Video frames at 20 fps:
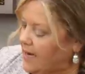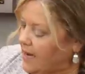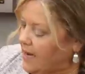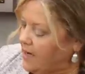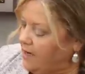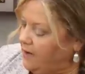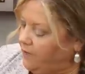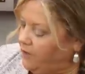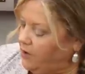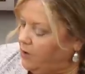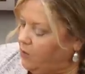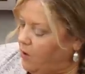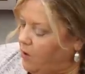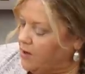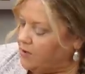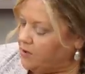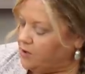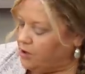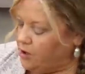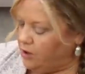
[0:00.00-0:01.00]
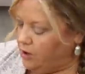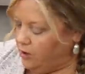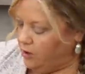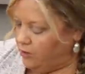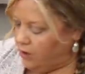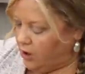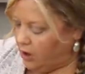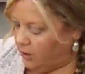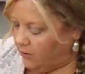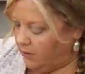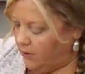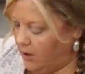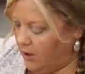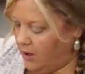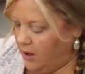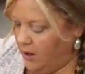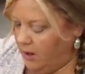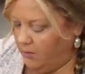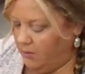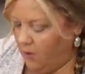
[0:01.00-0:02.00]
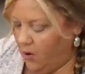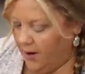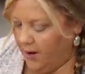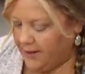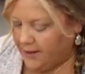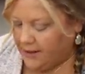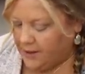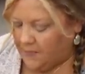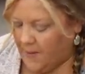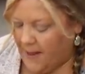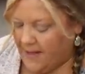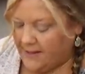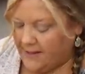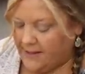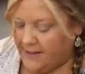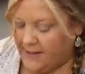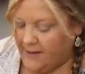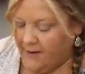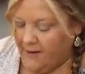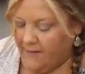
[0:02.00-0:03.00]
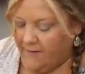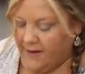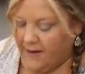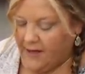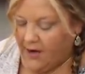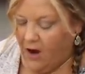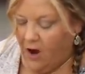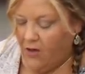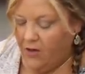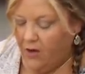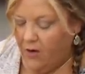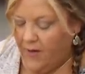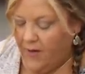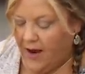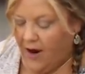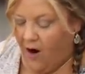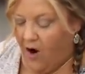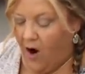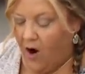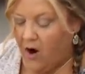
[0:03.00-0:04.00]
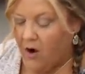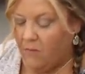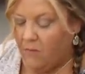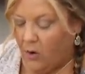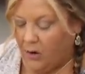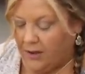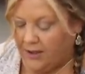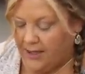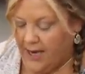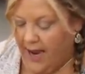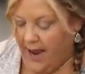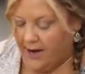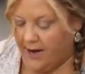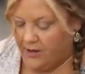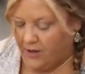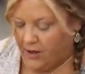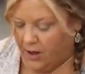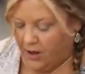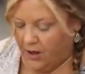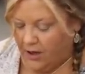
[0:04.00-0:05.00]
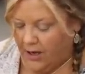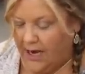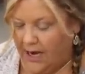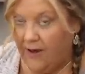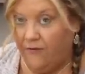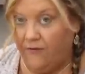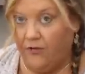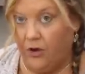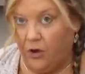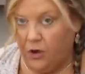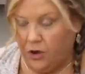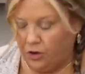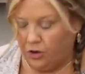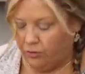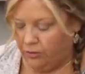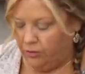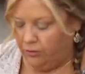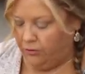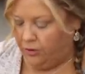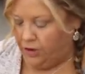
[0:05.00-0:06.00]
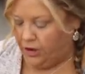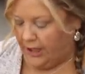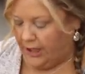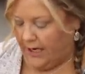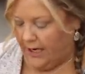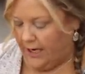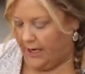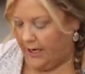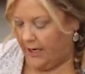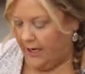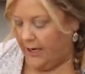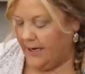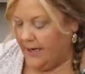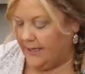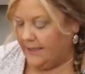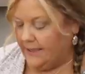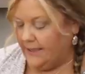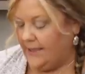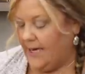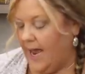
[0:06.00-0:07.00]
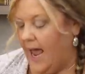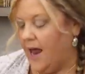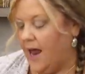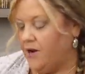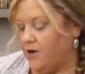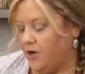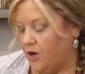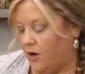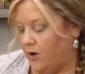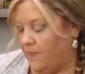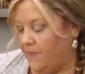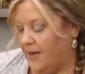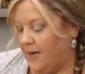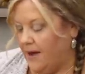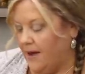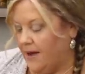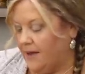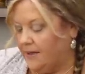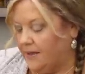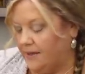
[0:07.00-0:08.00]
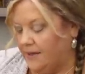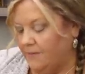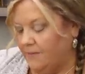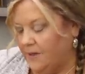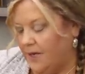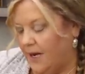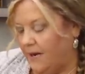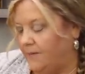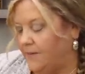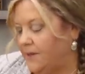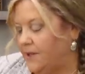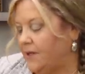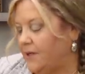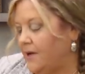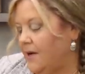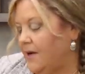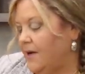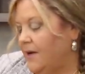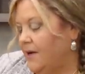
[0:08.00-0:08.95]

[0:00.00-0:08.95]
done if you want to. They're more expensive, and although they are more tender, if they're true chicken tender, because sometimes